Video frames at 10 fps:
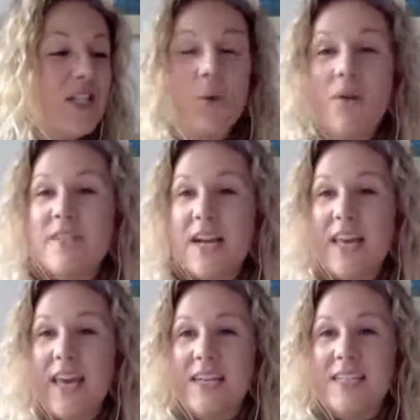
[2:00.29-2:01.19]
So obviously, I
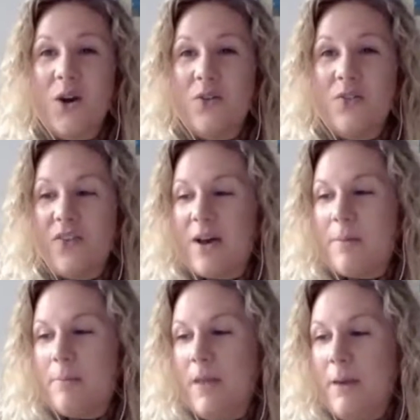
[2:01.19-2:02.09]
kicked it off.
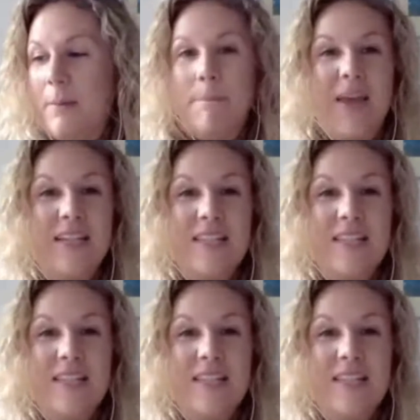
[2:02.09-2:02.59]
Big